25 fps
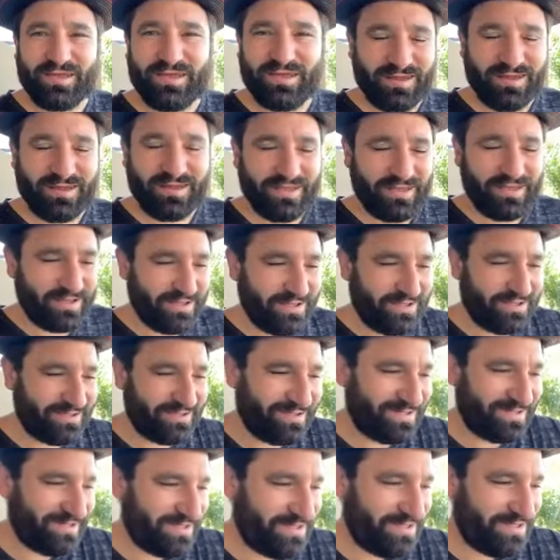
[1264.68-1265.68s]
And I'm
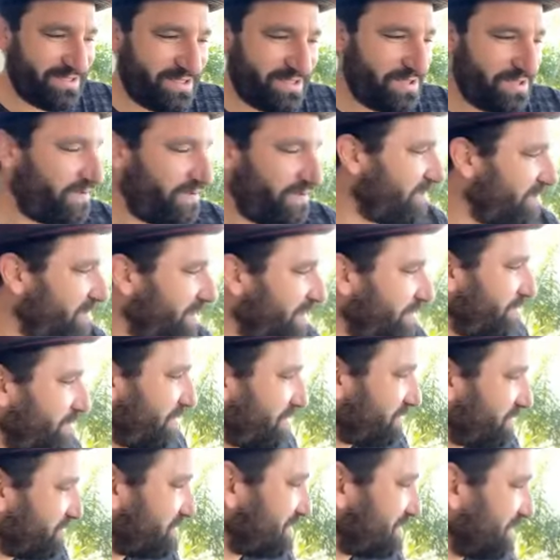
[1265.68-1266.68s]
going
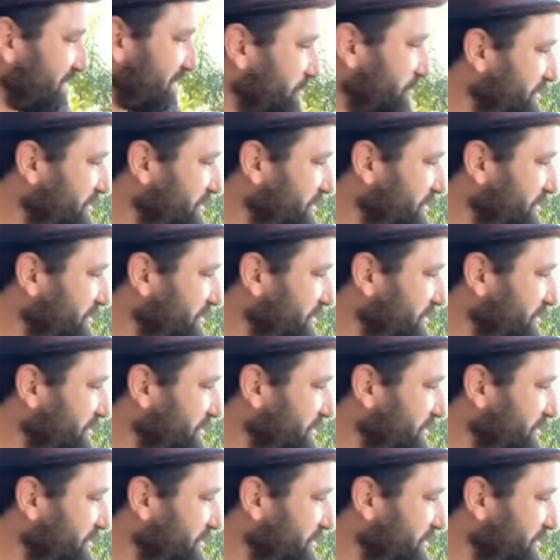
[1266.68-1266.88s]
to sing